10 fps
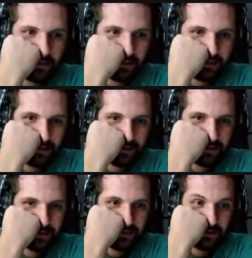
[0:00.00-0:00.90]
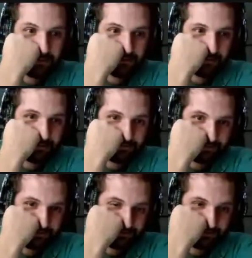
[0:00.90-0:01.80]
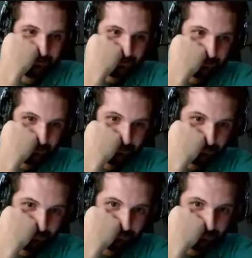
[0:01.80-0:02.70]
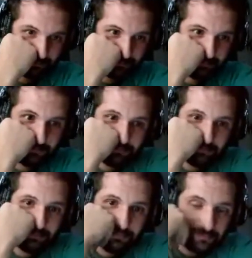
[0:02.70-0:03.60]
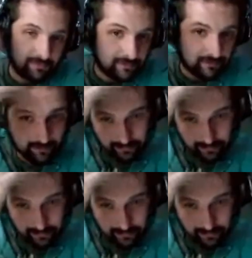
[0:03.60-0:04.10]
[no speech]